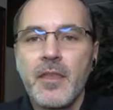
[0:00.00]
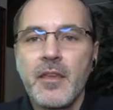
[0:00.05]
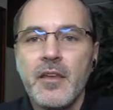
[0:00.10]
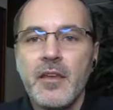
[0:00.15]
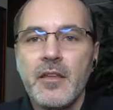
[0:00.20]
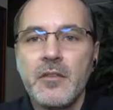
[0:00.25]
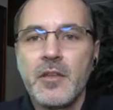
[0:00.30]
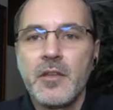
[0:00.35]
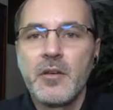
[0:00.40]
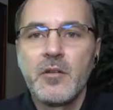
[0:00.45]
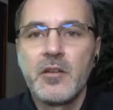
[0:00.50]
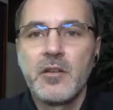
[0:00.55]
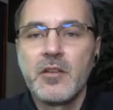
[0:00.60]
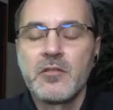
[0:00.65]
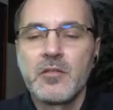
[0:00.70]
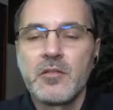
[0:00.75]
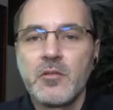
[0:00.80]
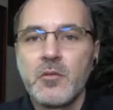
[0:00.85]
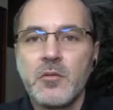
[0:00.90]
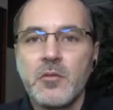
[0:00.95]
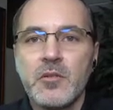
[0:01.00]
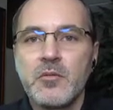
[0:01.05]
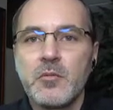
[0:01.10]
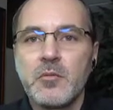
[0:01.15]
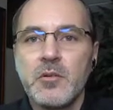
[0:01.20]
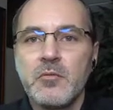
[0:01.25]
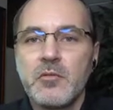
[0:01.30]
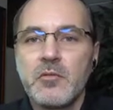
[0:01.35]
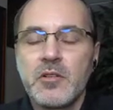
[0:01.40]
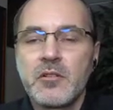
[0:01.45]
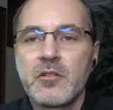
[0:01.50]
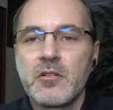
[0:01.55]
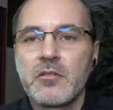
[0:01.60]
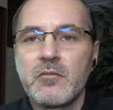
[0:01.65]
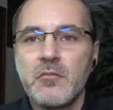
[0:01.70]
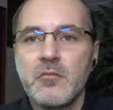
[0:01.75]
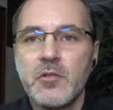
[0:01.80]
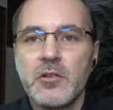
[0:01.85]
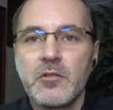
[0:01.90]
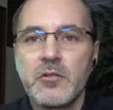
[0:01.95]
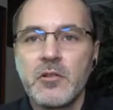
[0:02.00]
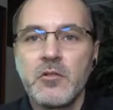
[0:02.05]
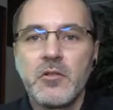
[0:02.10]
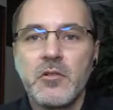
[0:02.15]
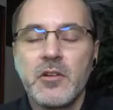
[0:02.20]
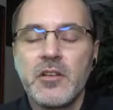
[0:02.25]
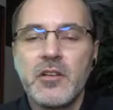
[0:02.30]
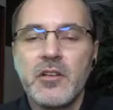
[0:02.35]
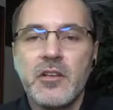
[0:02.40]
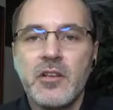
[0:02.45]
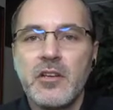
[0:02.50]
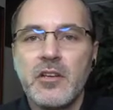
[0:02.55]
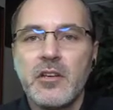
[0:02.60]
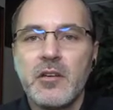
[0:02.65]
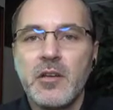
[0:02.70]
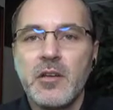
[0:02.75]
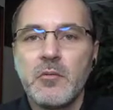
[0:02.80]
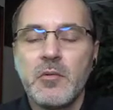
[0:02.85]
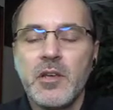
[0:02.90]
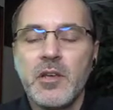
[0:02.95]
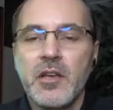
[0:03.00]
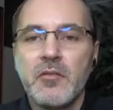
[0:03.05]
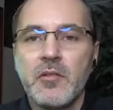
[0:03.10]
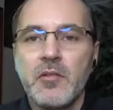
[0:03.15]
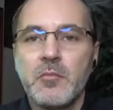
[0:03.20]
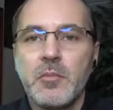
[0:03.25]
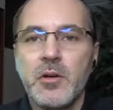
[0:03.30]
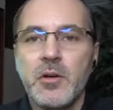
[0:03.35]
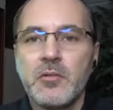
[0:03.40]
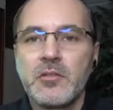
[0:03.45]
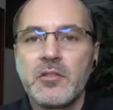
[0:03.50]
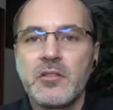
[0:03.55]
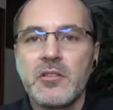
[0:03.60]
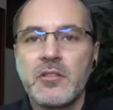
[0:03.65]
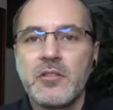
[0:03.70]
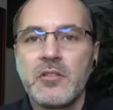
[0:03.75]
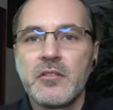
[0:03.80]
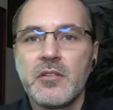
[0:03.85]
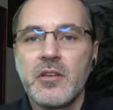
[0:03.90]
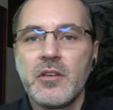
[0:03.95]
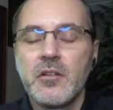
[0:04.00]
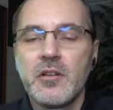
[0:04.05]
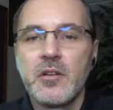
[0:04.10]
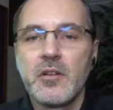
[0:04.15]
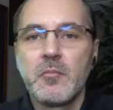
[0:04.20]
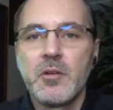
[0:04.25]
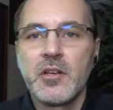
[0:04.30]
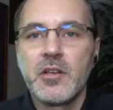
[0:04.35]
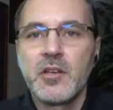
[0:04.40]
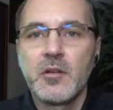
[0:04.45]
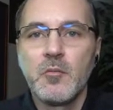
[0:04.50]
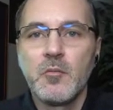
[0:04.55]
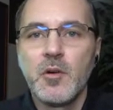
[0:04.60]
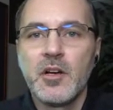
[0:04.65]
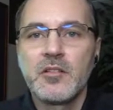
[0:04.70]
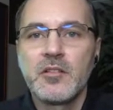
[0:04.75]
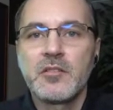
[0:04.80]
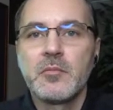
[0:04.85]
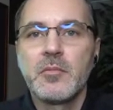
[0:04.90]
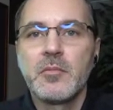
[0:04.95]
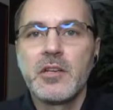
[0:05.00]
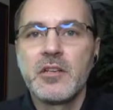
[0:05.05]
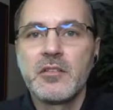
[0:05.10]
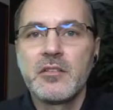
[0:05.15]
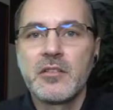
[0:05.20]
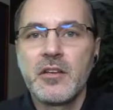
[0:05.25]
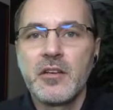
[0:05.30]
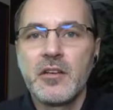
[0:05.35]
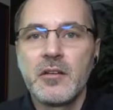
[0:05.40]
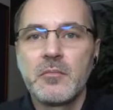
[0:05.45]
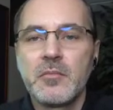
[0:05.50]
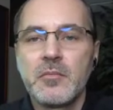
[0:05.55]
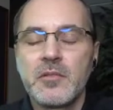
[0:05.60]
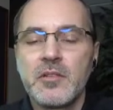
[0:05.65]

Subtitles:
And then, as always, we record it and we have it posted, so anybody can watch them anytime.